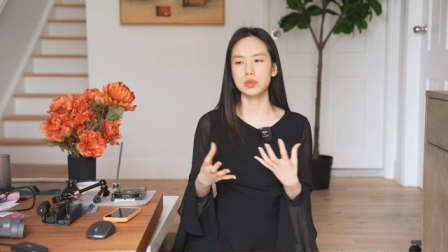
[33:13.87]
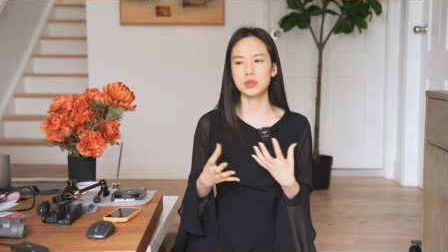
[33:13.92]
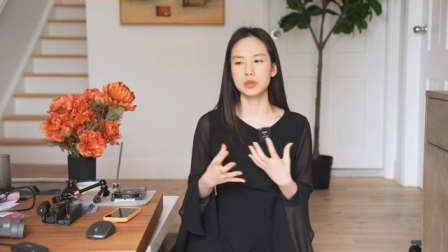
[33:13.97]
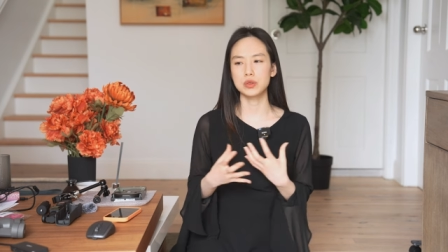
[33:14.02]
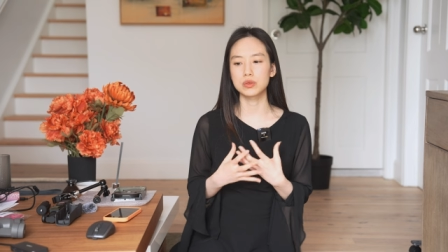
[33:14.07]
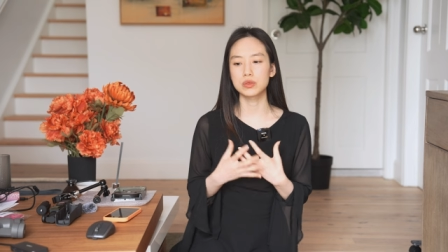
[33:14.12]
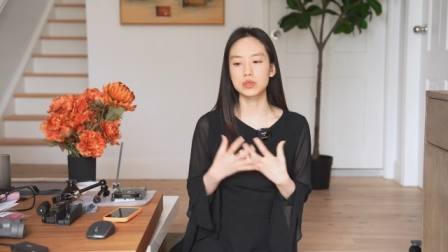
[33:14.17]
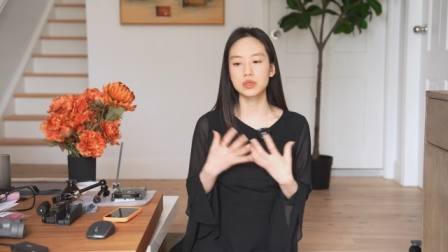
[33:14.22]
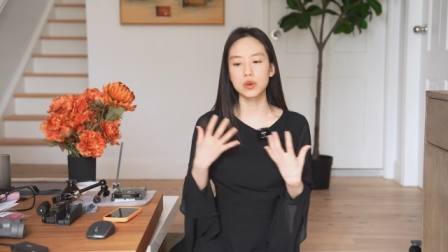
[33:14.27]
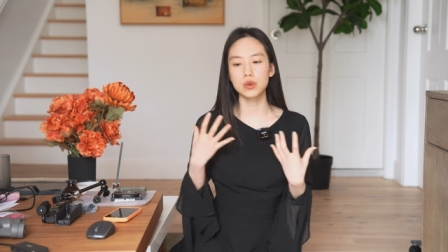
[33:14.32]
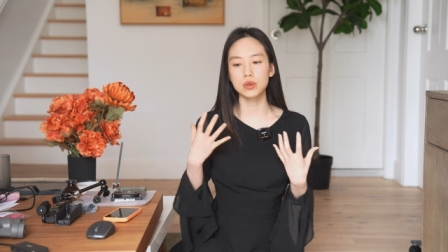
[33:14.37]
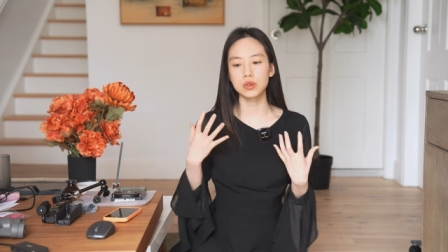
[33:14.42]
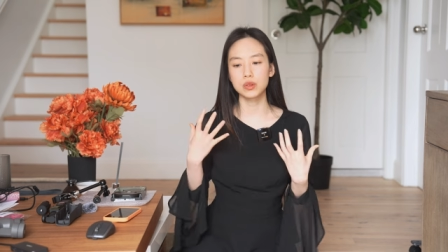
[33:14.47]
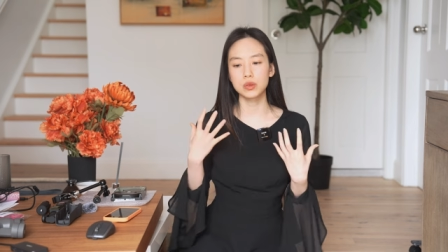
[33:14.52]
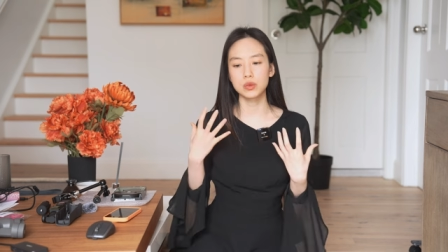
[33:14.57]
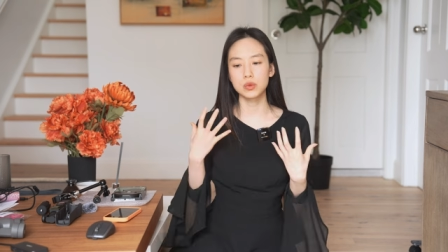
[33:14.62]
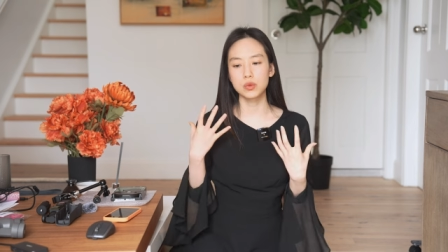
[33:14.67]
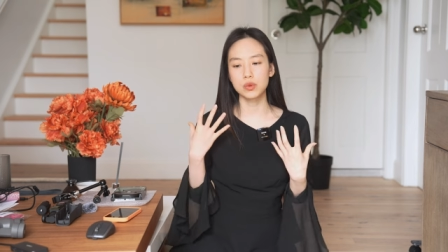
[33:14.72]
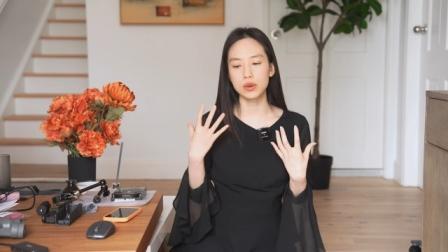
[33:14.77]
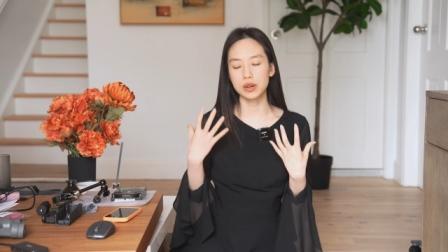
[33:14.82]
so
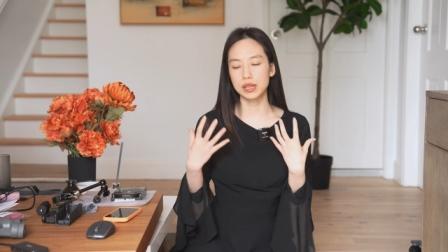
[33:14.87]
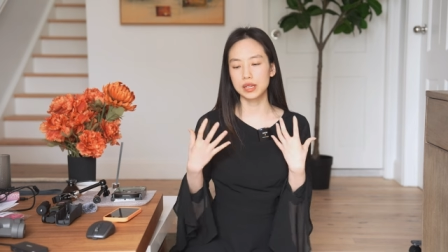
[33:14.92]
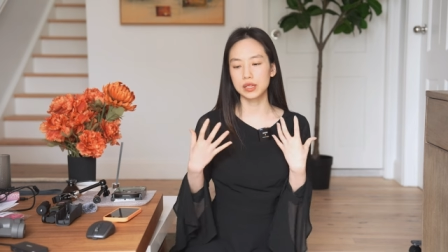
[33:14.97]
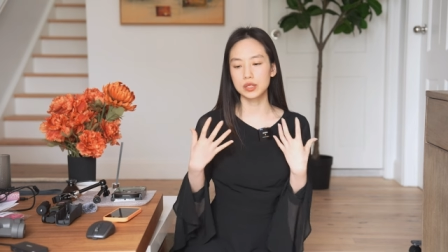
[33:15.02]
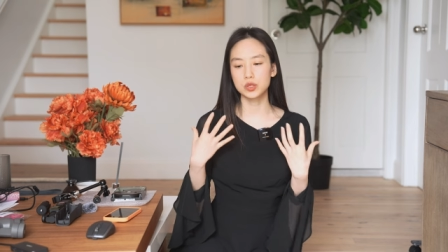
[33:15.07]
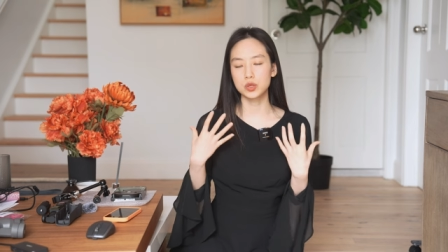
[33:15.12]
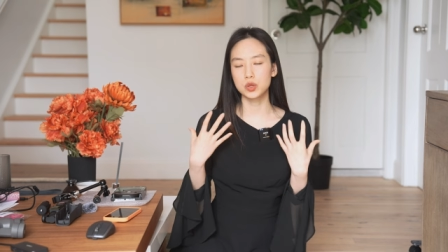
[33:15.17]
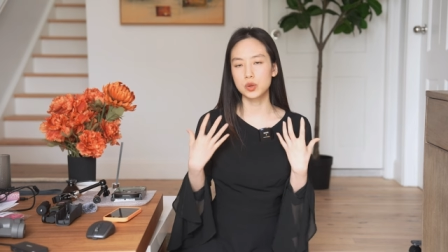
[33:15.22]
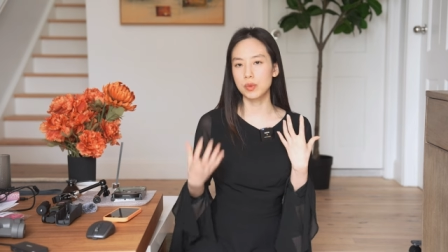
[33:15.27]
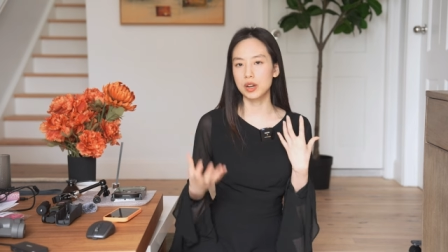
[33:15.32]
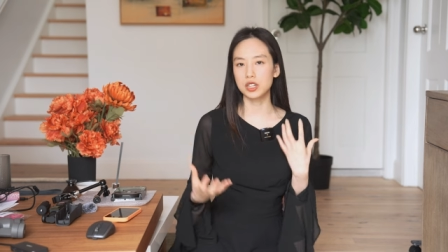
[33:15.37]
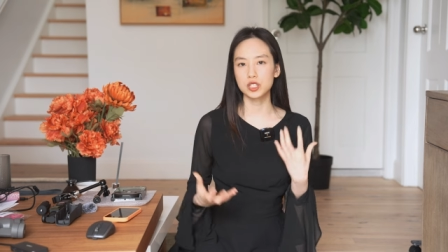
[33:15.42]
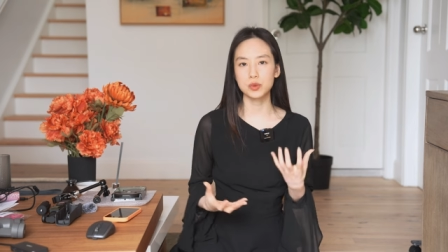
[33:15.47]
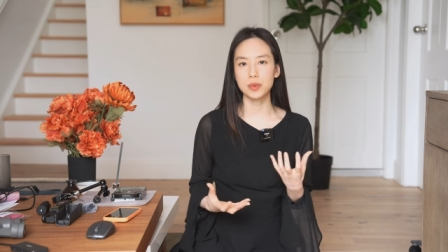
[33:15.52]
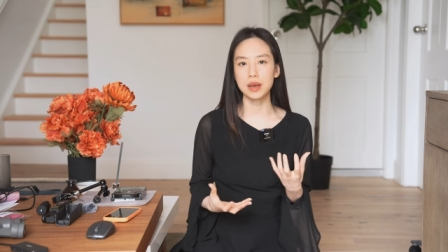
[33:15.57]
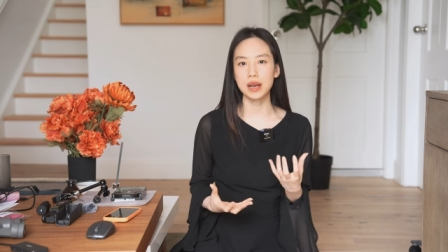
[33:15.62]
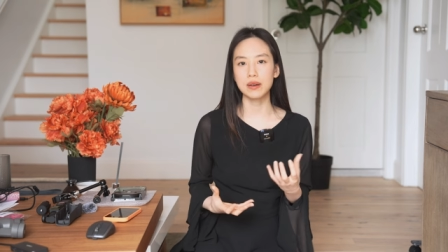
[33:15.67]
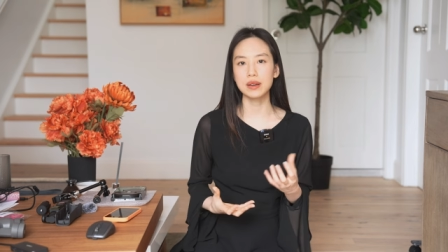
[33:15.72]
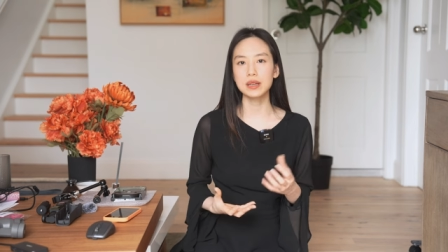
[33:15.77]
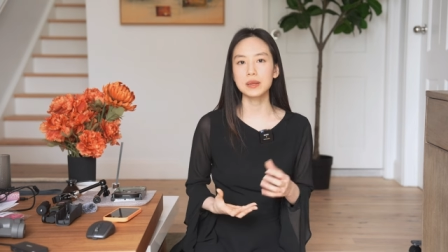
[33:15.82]
don't worry too much
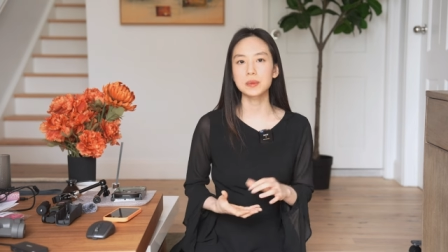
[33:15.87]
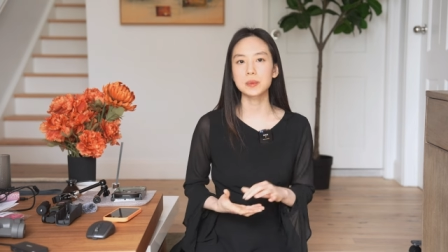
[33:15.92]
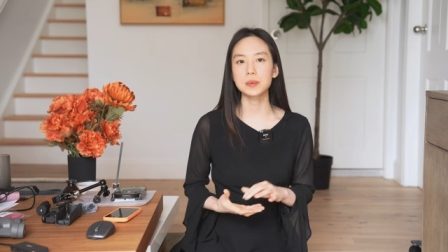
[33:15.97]
about it.